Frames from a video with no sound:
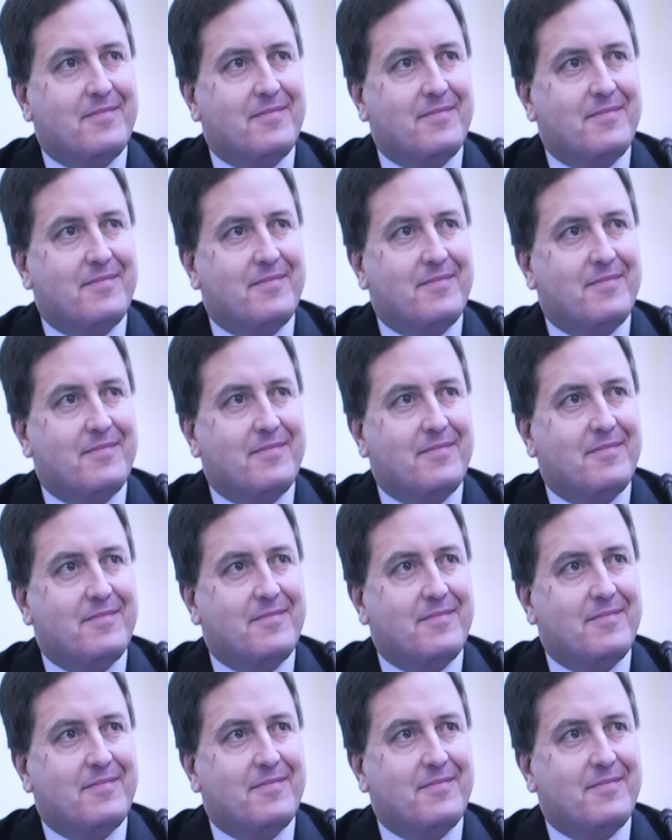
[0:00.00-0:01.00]

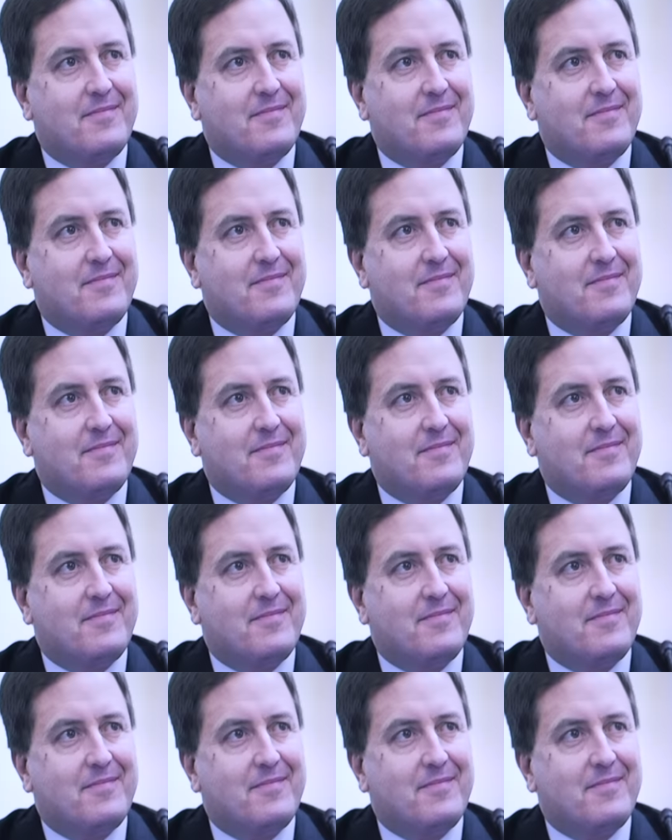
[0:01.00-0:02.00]

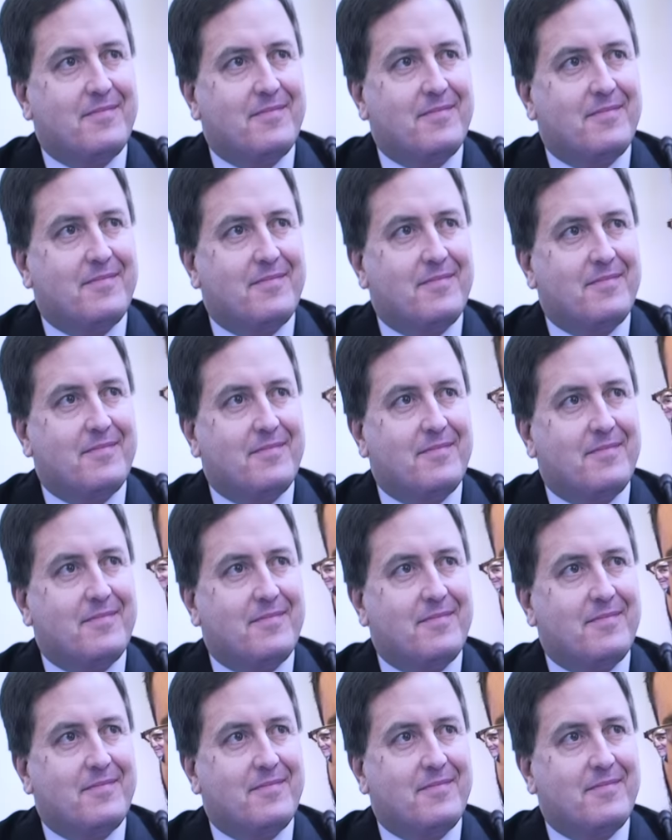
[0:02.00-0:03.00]

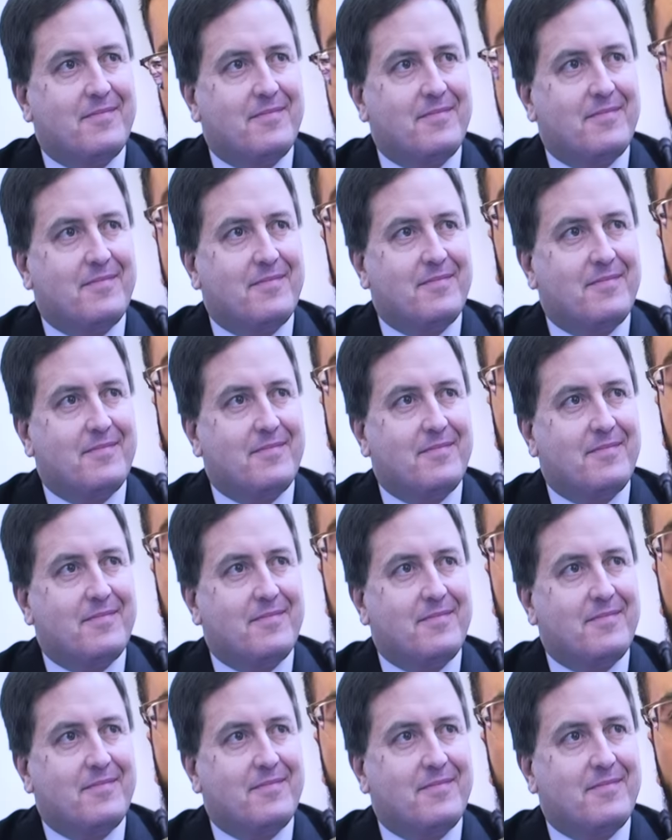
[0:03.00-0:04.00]

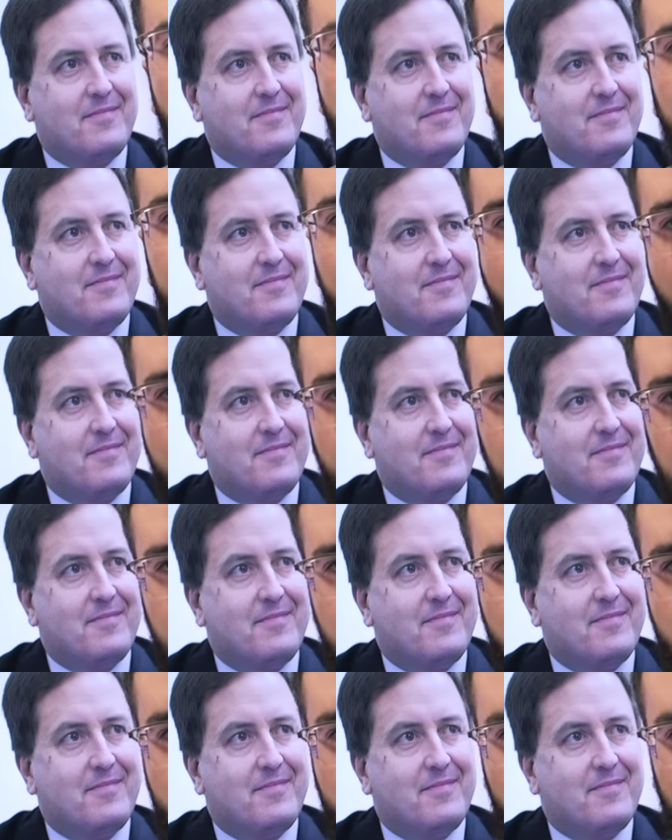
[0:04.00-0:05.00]

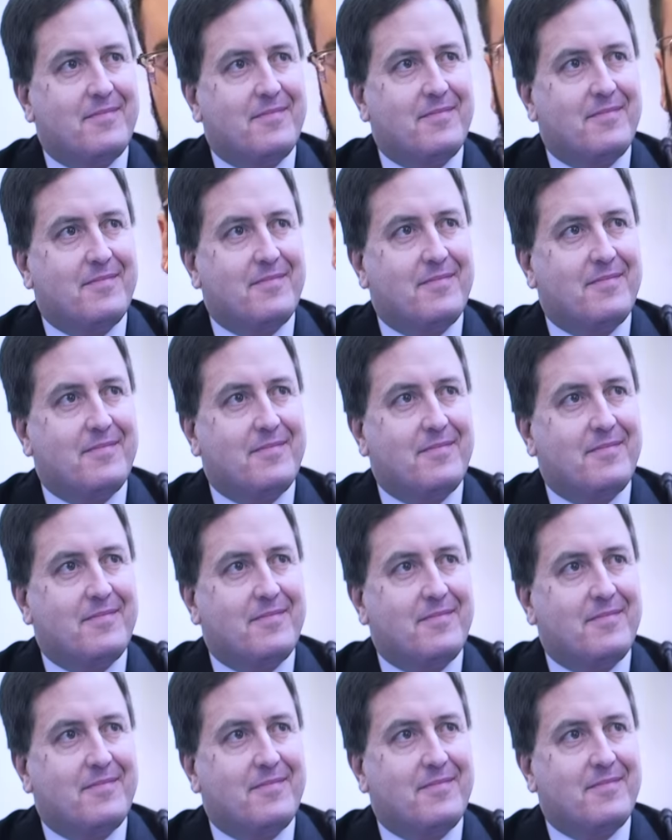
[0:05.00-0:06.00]

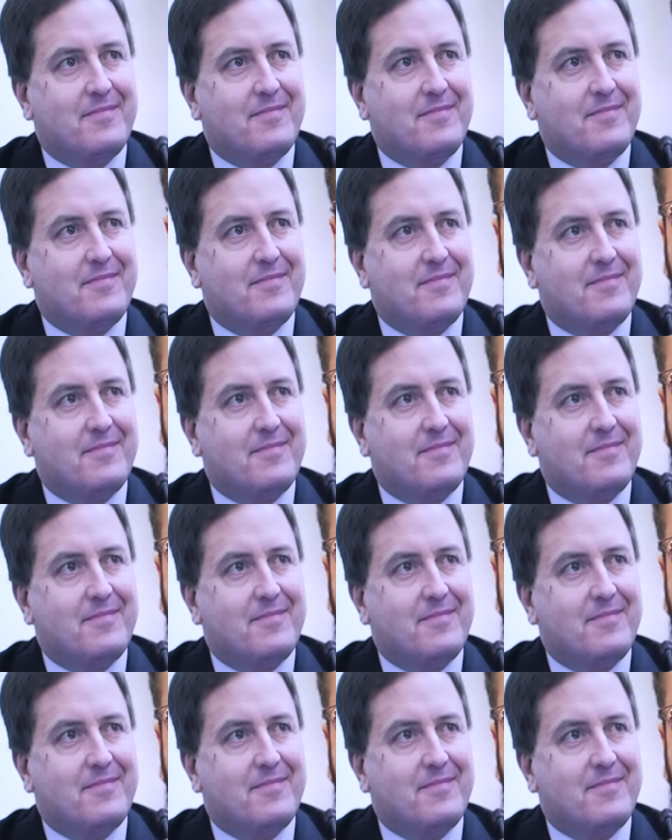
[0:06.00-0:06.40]
This person isn't speaking.